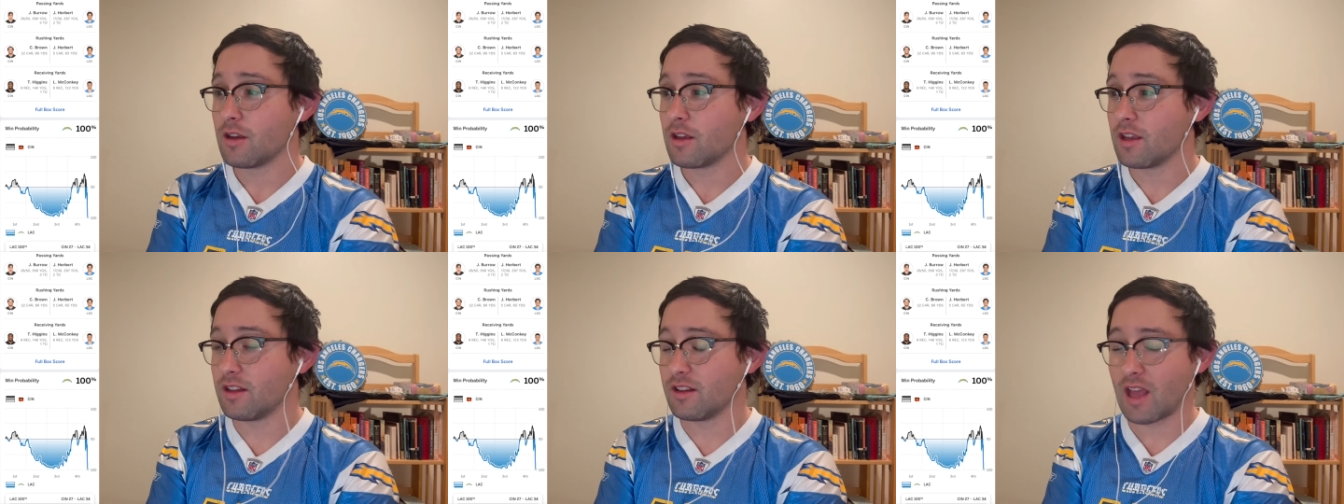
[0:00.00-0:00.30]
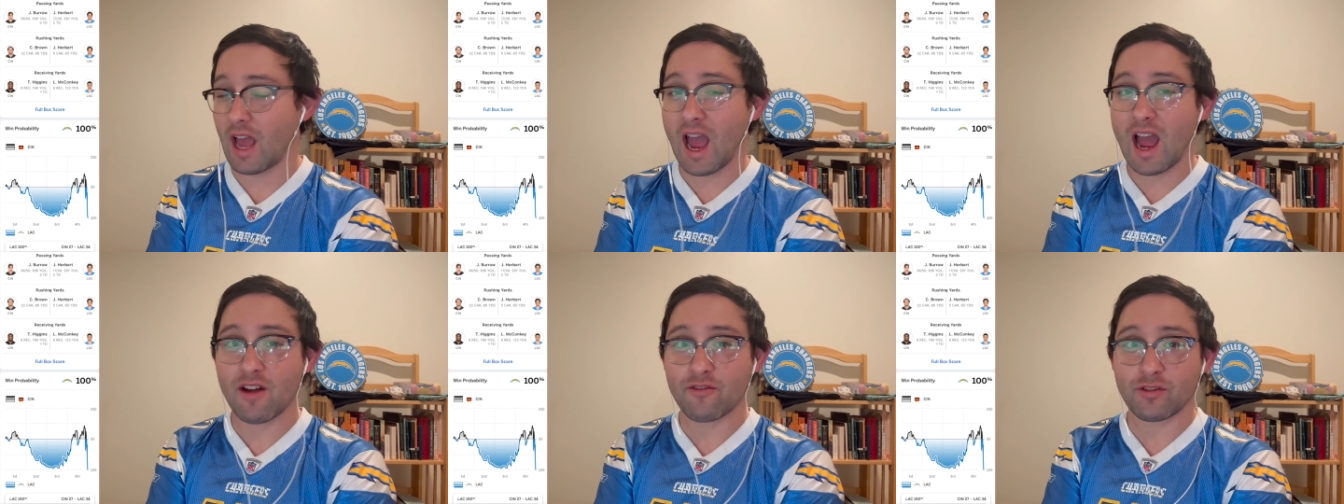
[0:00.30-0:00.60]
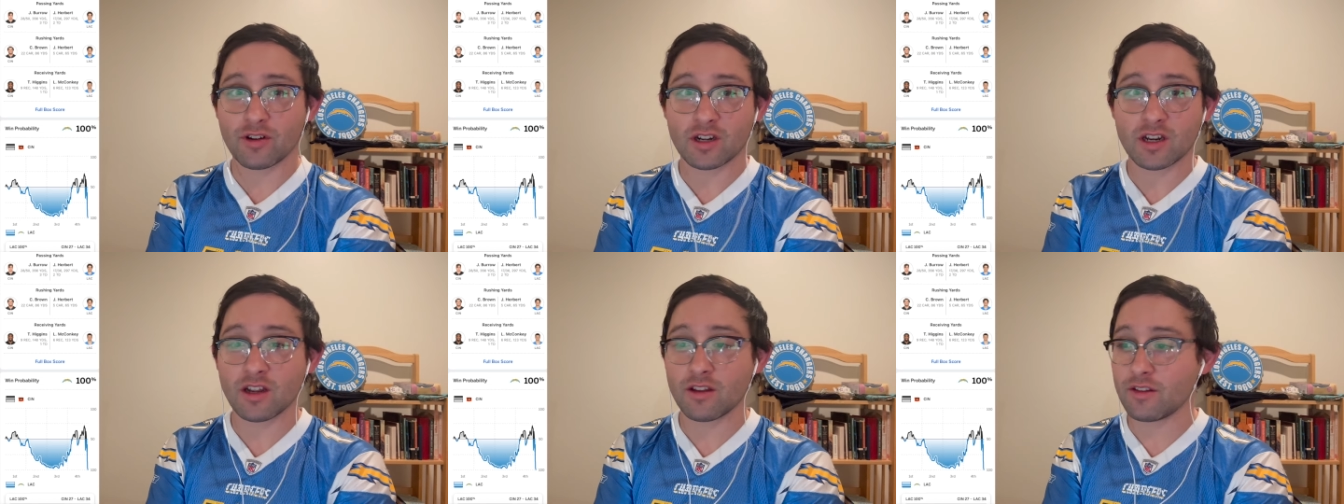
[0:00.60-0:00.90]
In
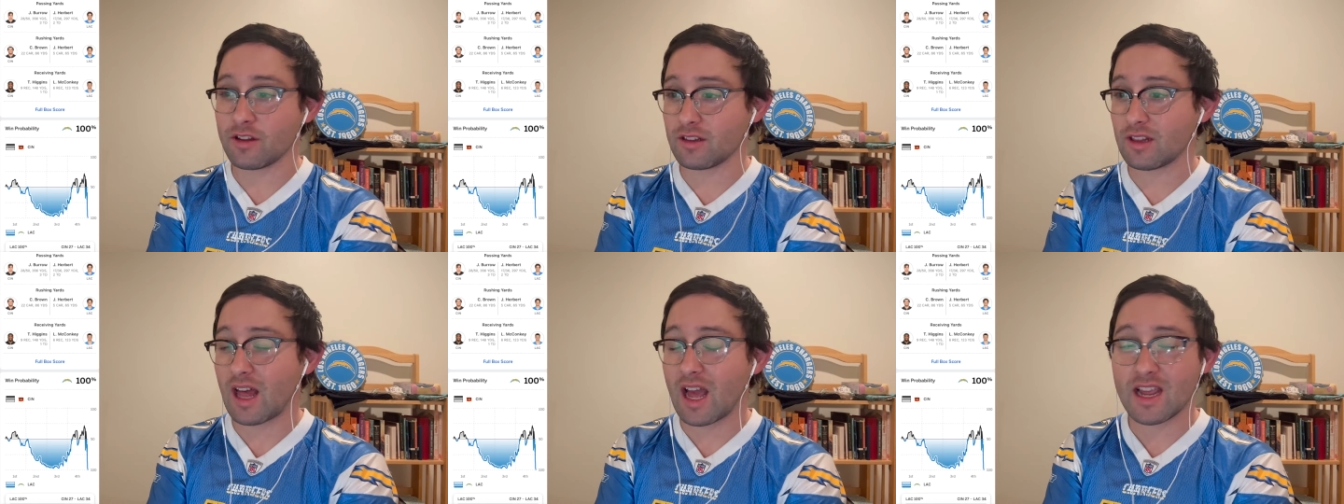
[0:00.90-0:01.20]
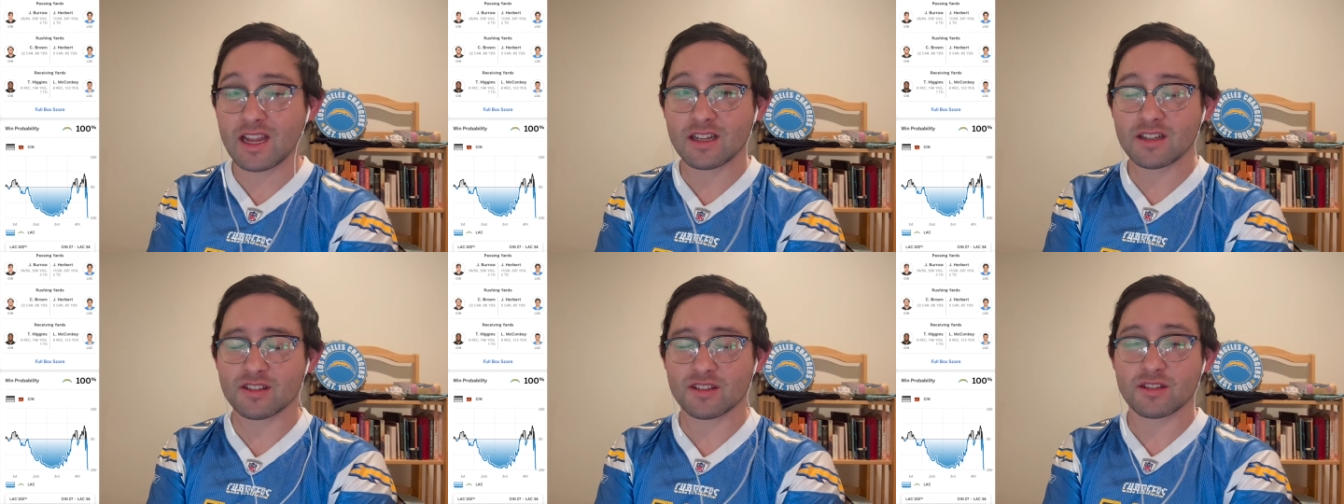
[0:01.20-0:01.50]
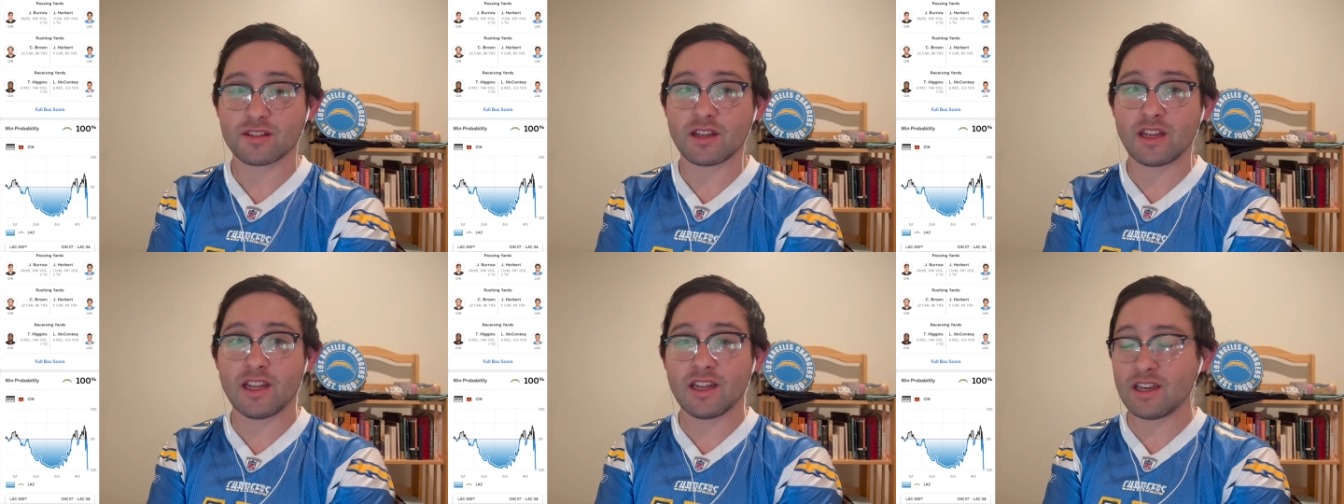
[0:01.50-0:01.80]
Africa, the
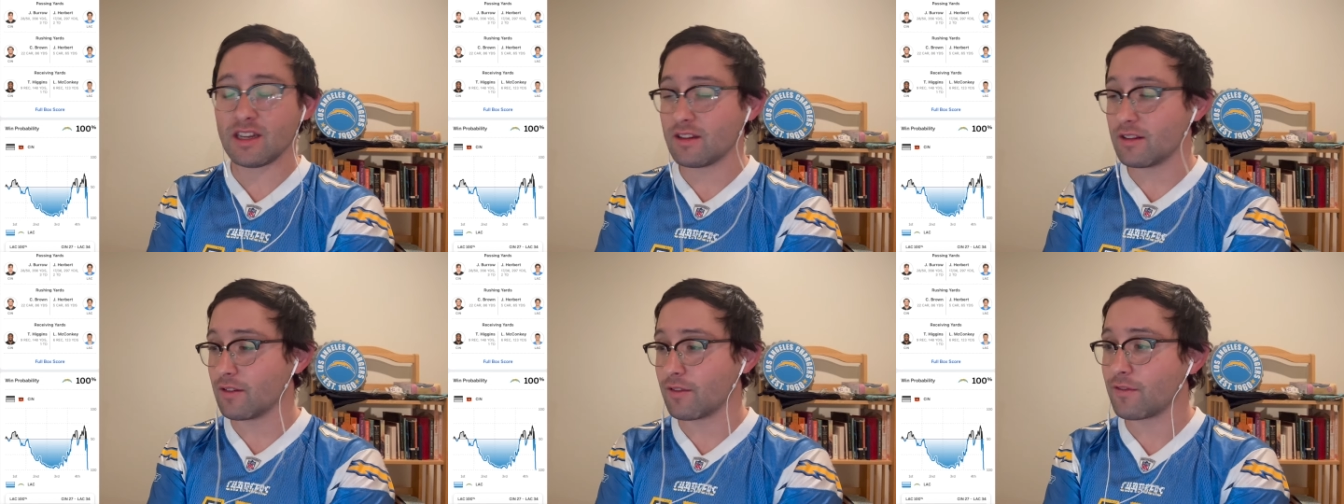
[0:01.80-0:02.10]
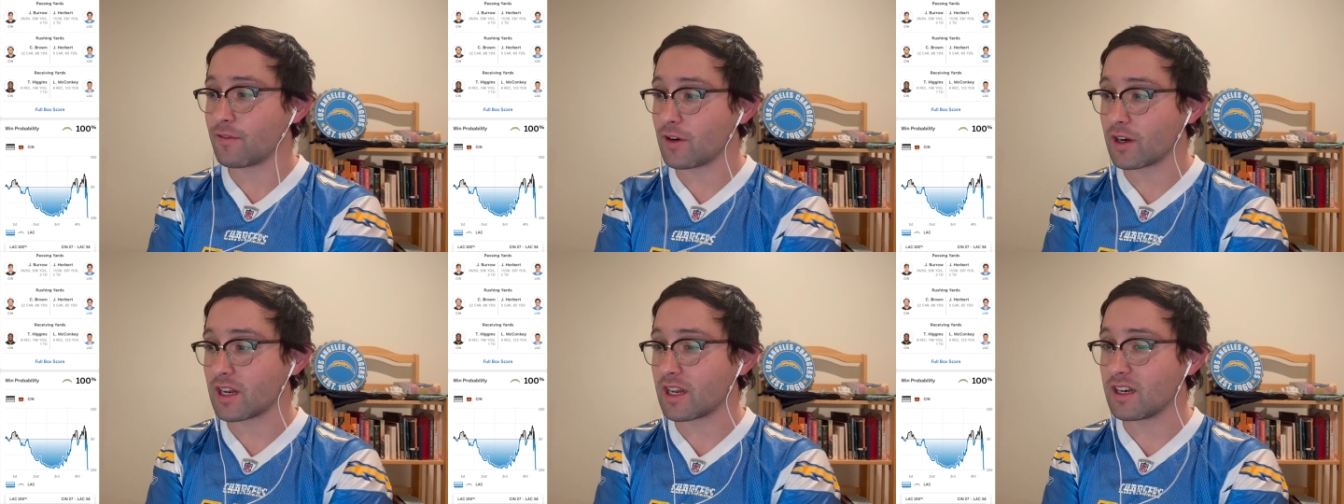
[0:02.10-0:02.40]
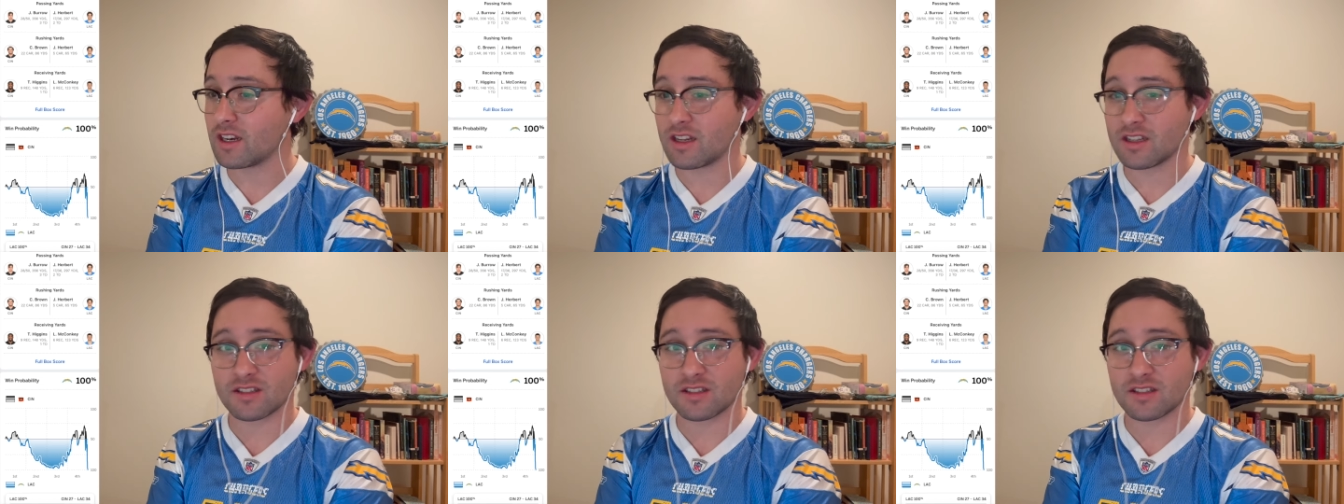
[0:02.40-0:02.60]
lions eating the freaking